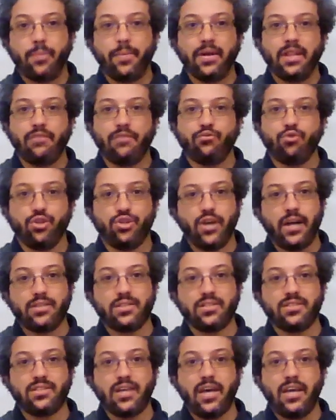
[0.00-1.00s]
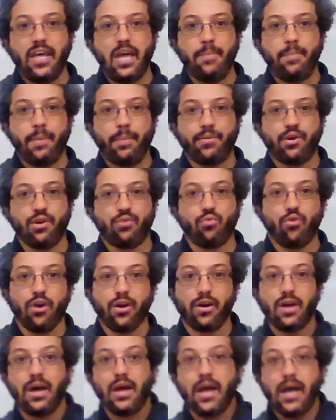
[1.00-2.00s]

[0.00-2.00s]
I loved what you had to say. Keep up the good work."